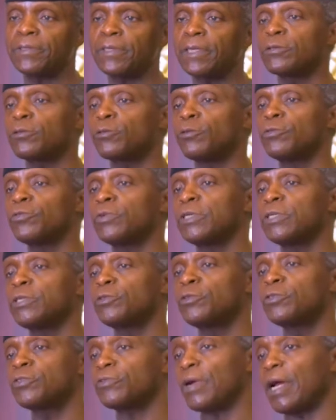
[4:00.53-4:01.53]
this could
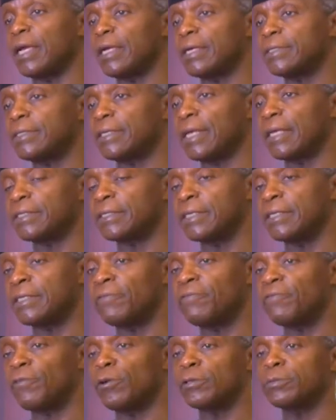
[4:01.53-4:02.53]
reduce strikes as the
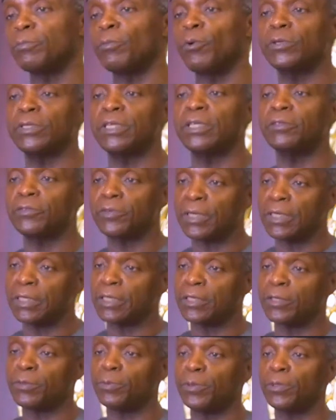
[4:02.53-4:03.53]
default mode in trade
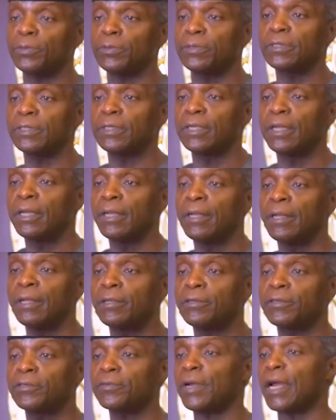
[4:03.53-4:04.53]
disputes.
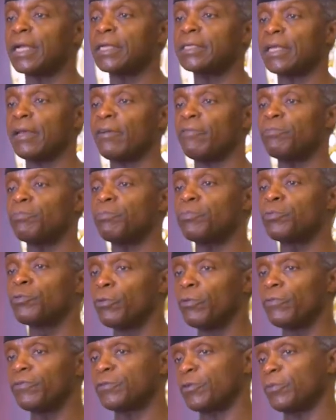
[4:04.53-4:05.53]
Strikes have
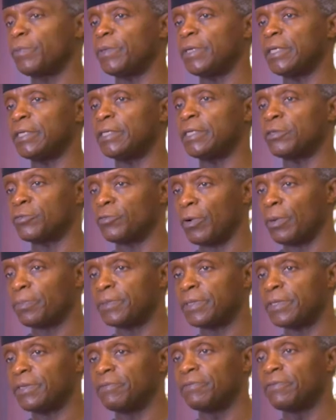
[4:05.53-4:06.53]
proved to be
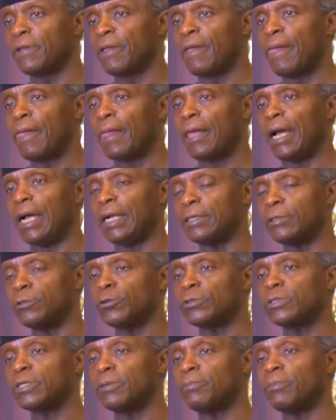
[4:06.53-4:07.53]
disruptive and
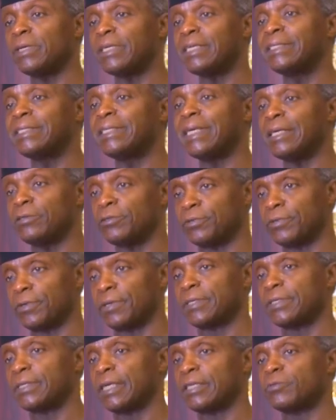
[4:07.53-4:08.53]
notably
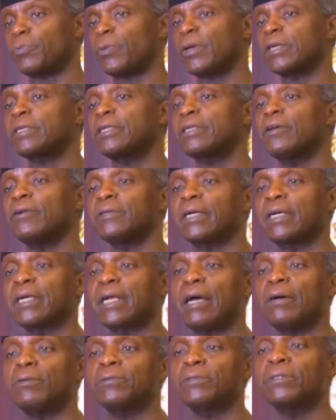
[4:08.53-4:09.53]
dangerous, especially on
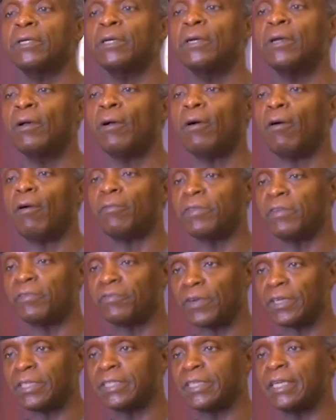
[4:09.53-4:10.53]
account of the
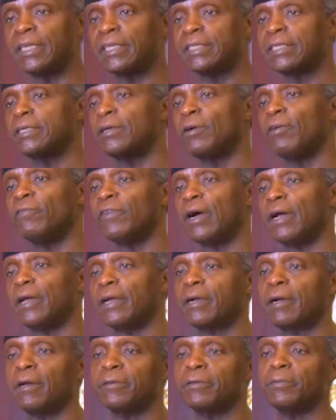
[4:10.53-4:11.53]
fragility of our
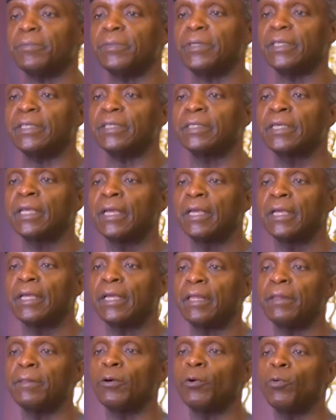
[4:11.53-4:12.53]
economies
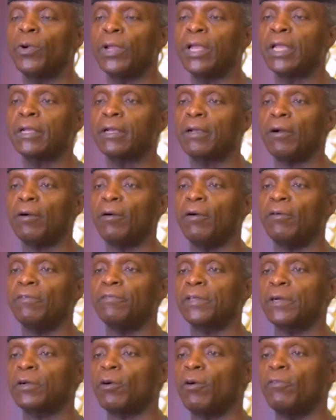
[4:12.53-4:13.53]
in the wake
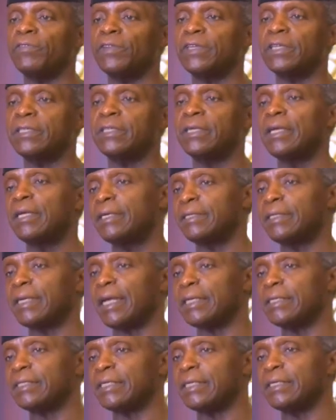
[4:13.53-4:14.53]
of the COVID
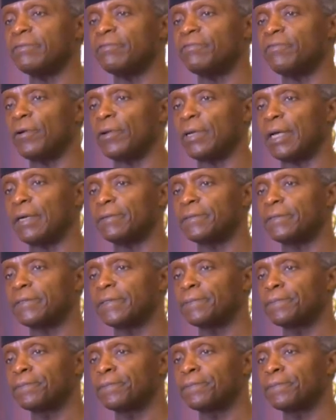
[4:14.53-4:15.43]
19 fallout.